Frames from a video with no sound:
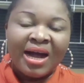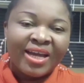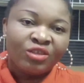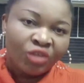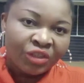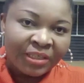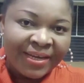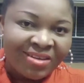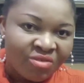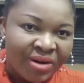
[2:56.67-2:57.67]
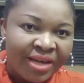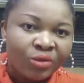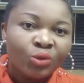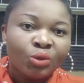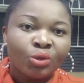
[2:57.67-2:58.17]
I don't like
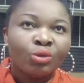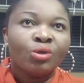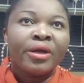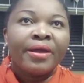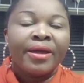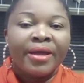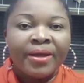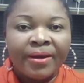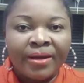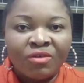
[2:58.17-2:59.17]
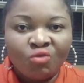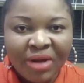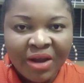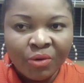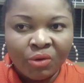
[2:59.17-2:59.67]
dried ugu and
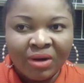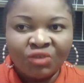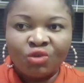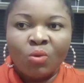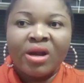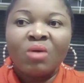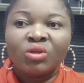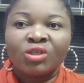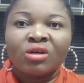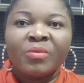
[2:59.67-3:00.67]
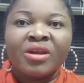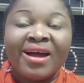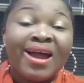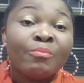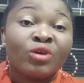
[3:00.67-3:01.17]
dried ora. So when I was coming here, I